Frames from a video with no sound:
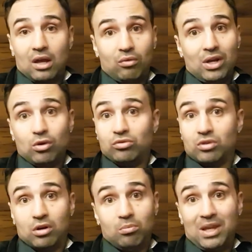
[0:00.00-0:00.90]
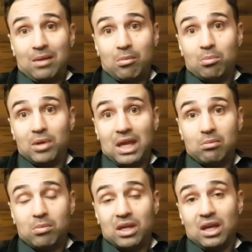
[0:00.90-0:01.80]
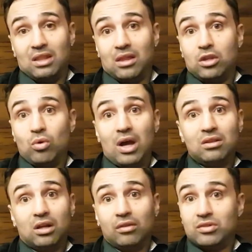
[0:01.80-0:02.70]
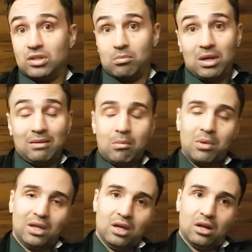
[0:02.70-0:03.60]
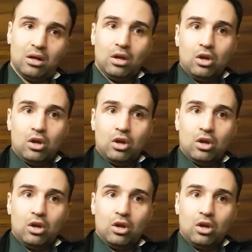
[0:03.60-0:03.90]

And radio became a big hit. Then you had television. It became a big hit.